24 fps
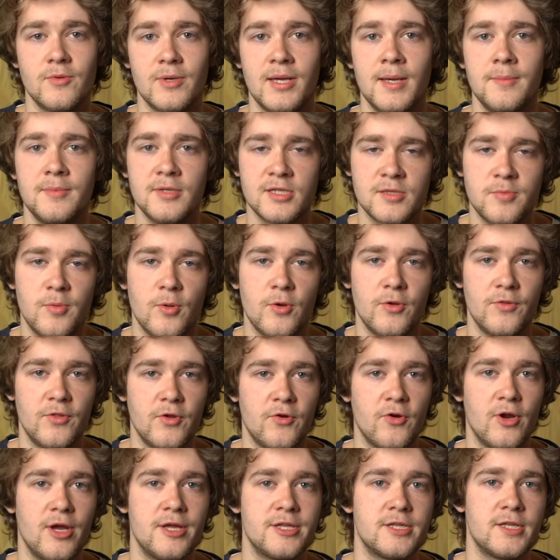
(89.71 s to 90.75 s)
So we kept exploring
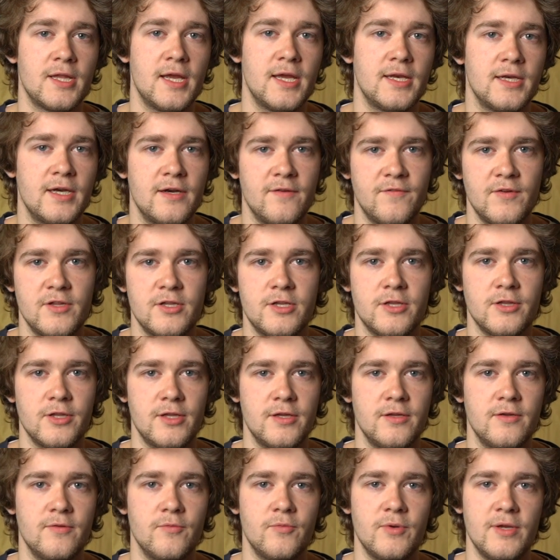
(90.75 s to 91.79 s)
the grassland and
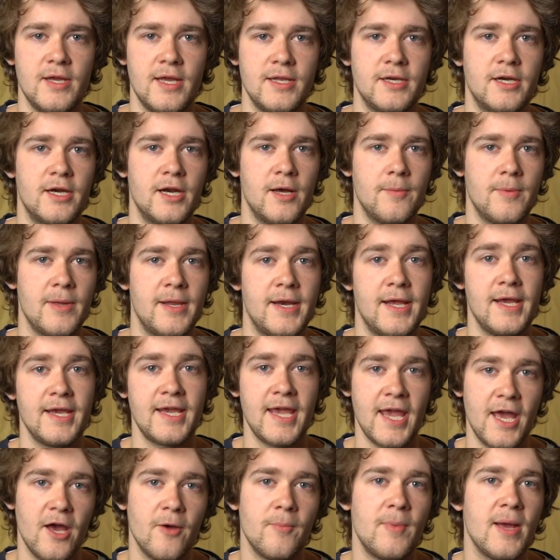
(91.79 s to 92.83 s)
eventually we ended up at
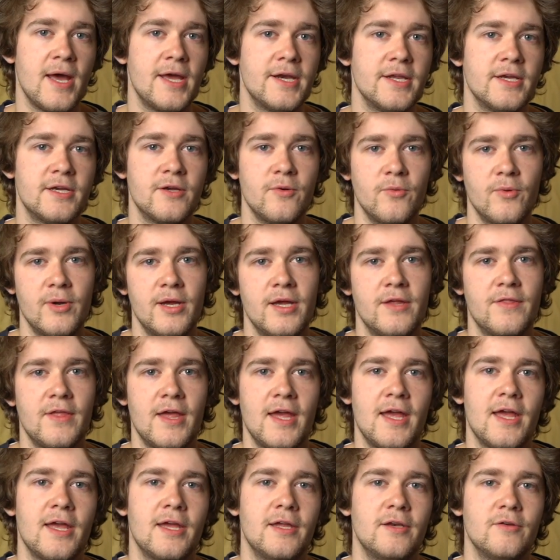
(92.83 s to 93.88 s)
a cow paddock where
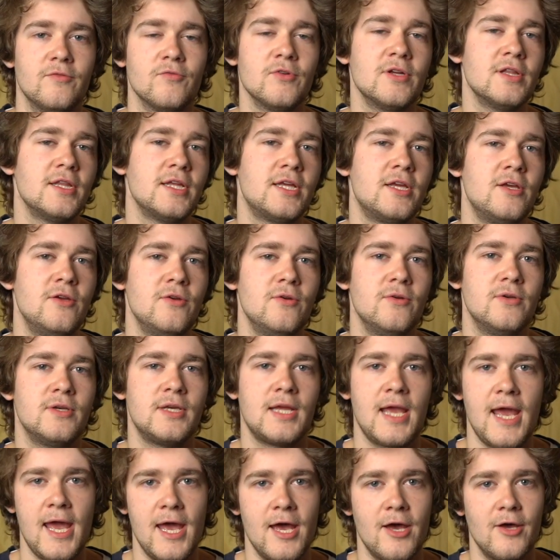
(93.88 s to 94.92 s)
they had really
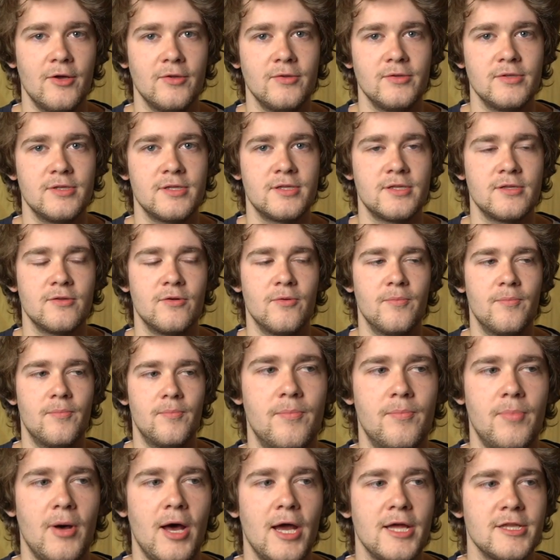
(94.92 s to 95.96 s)
cute cows or
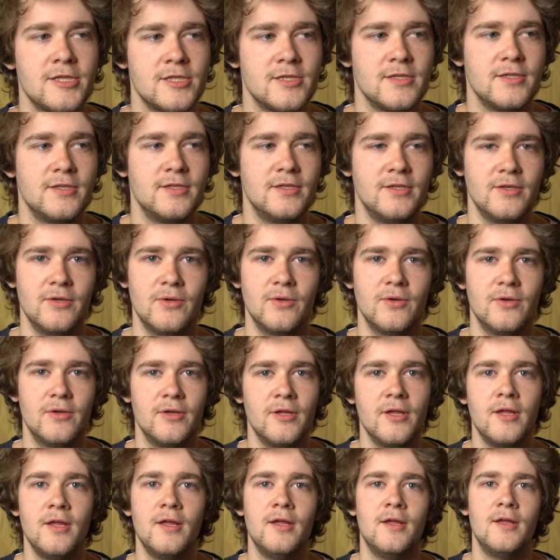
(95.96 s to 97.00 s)
bison
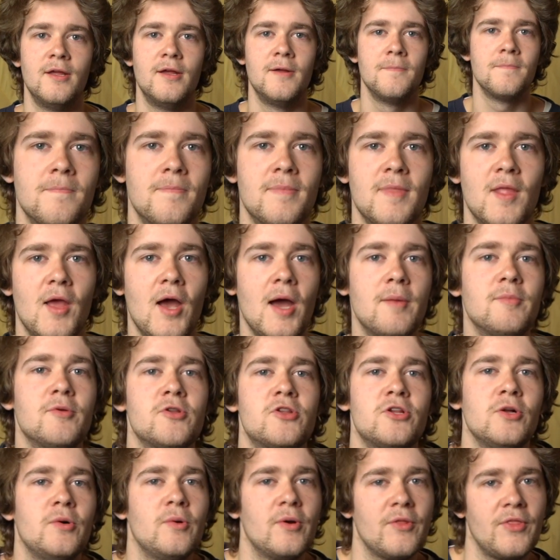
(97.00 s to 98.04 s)
or
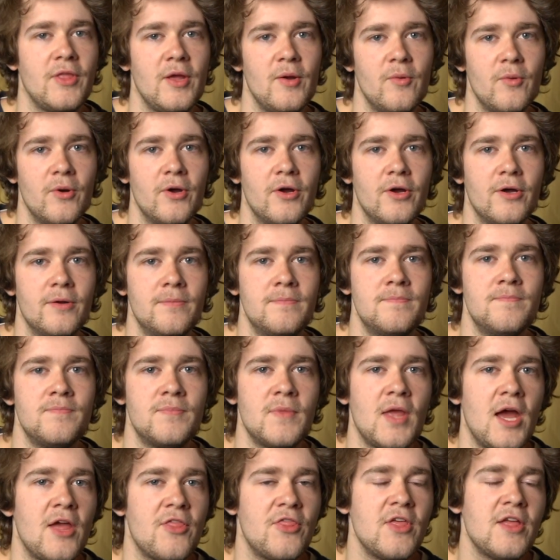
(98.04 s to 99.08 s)
I'm not sure what they were.
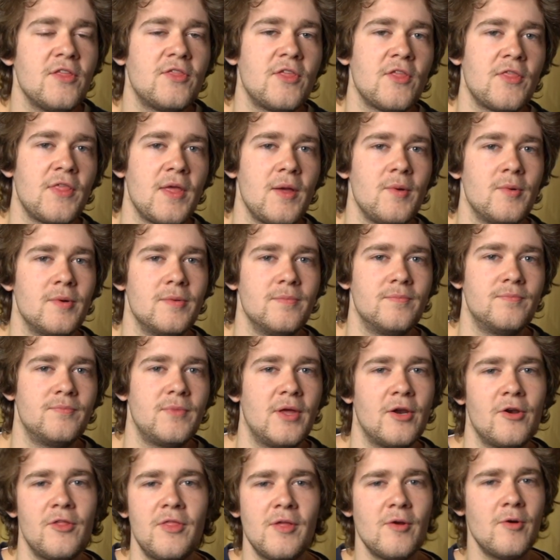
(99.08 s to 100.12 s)
I don't think they were
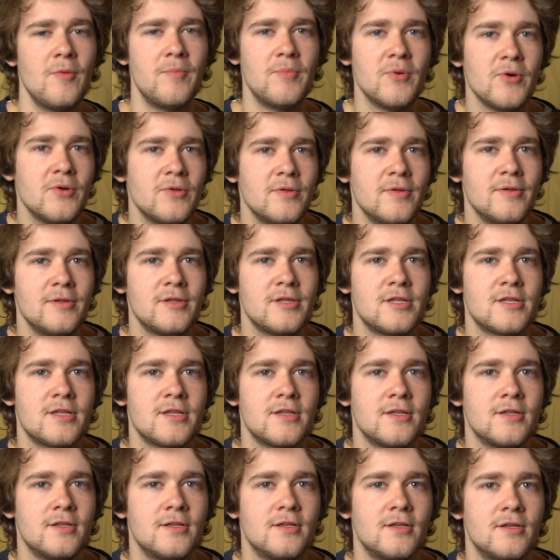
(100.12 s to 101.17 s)

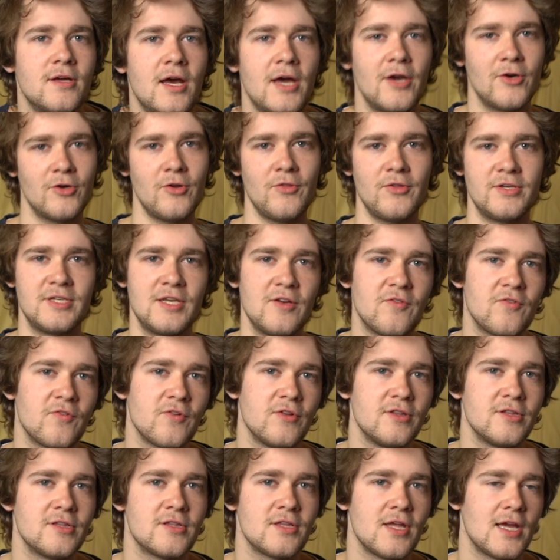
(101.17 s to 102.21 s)
bulls. I don't know the
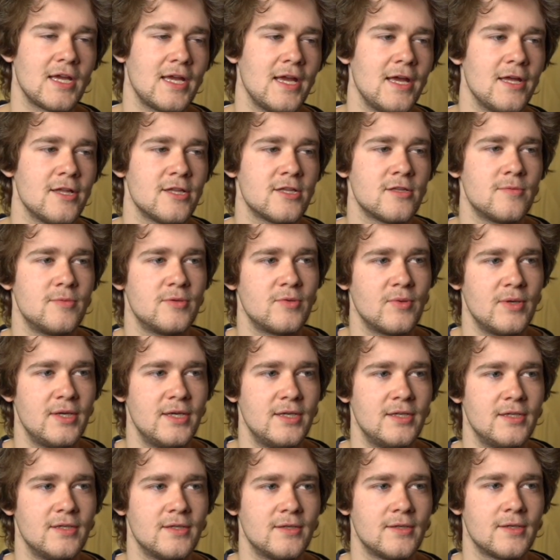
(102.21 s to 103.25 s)
difference, I guess,
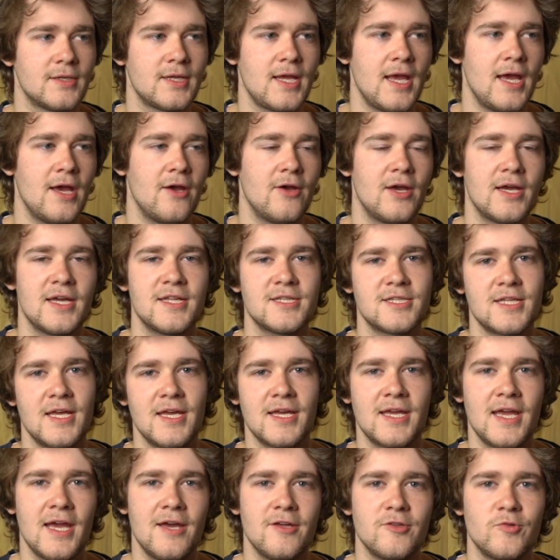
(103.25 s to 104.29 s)
between
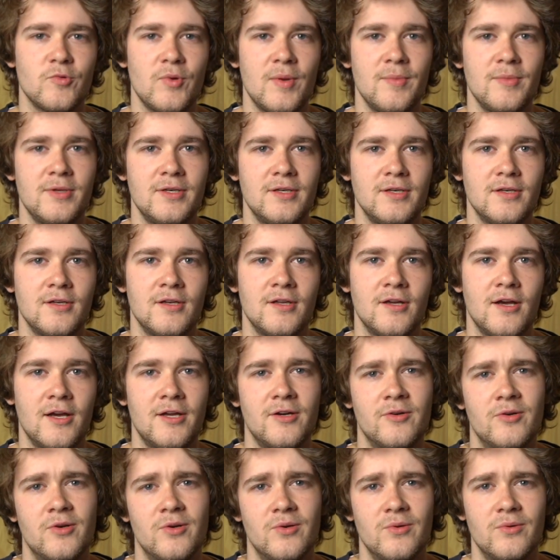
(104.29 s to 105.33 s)
cows women?
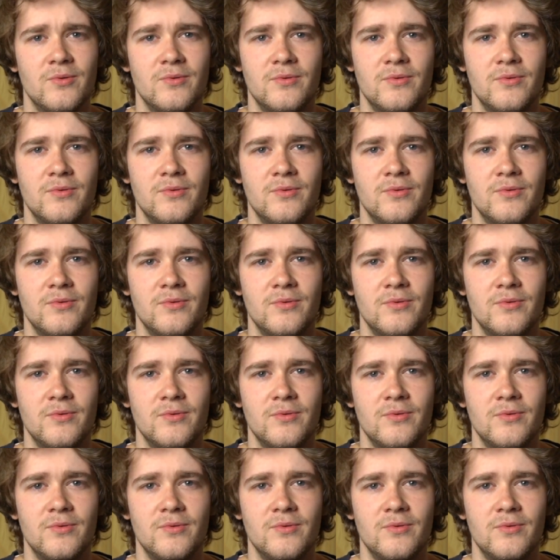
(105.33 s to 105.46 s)
I don't